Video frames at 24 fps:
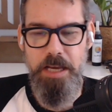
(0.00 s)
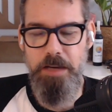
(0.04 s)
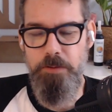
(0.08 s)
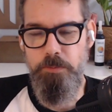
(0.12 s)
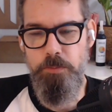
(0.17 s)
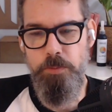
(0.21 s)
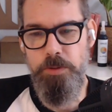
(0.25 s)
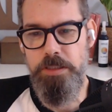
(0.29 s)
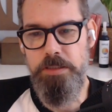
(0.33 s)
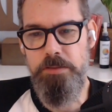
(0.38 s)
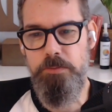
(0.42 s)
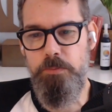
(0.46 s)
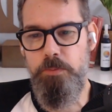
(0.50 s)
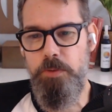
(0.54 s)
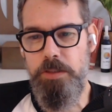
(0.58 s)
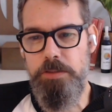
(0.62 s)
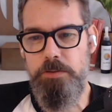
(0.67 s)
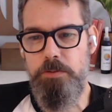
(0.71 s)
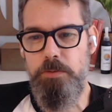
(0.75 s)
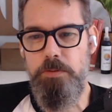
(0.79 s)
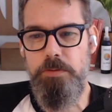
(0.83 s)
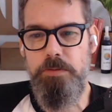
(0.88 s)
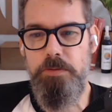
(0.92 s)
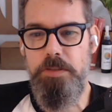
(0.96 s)
wouldn't
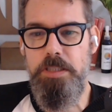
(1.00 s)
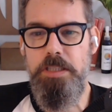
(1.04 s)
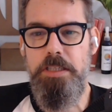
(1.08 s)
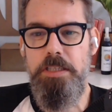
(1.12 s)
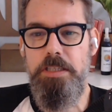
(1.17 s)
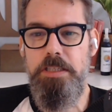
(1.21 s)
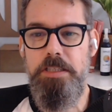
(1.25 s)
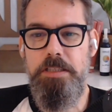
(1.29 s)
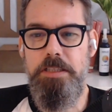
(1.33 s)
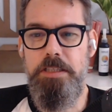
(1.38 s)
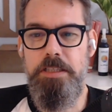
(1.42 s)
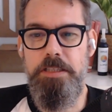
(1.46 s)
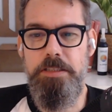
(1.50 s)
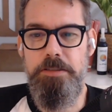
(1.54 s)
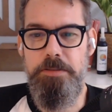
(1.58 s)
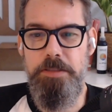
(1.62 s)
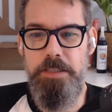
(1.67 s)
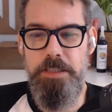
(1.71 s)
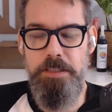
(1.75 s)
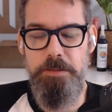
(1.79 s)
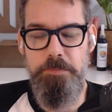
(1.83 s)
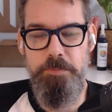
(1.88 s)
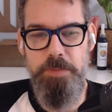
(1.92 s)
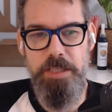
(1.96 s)
want to
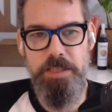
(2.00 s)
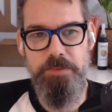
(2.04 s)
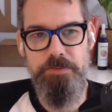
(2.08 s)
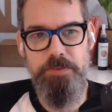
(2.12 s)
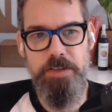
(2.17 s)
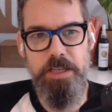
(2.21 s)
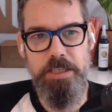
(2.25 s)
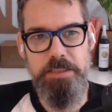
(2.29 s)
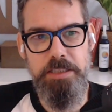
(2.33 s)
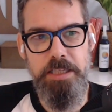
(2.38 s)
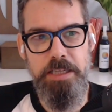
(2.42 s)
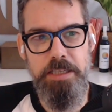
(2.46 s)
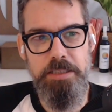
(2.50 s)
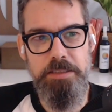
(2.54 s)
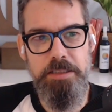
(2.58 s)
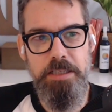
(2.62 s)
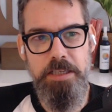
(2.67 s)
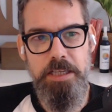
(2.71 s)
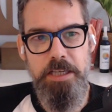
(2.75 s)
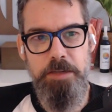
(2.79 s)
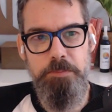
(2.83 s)
live like that.